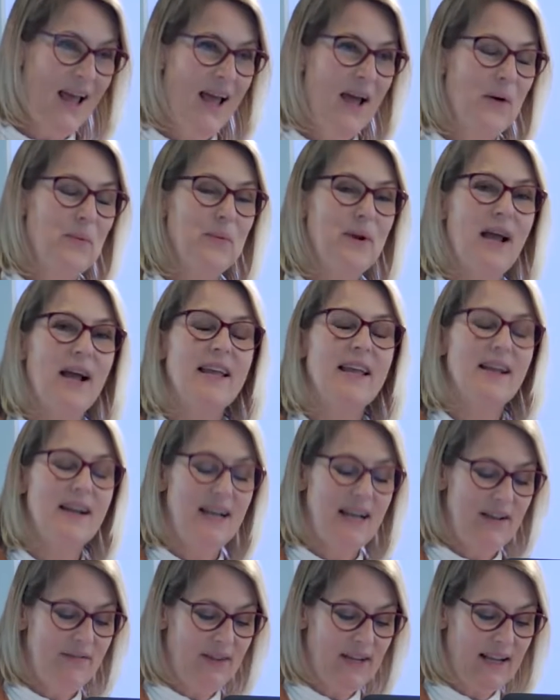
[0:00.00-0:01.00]
We are
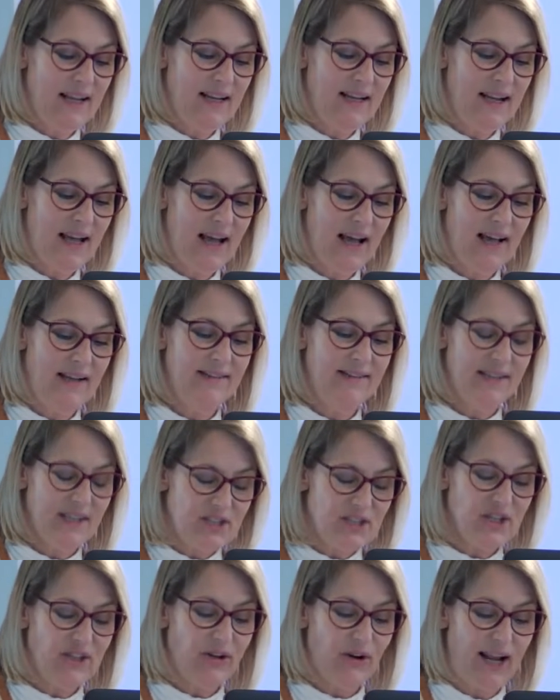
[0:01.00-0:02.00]
living in a
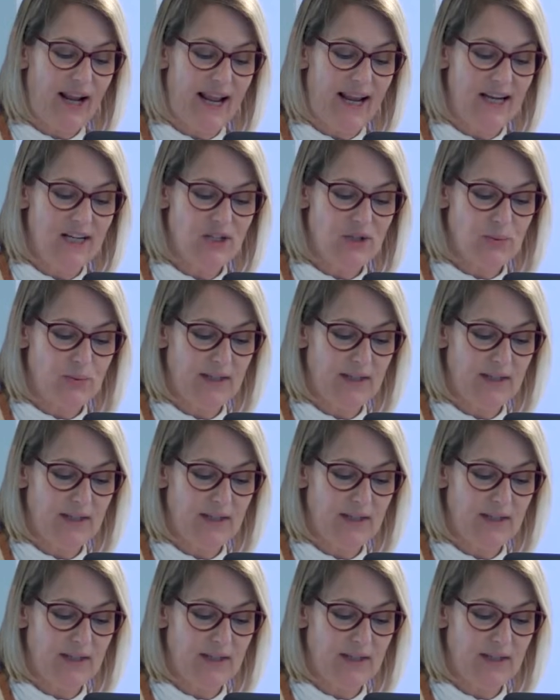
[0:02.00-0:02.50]
digital age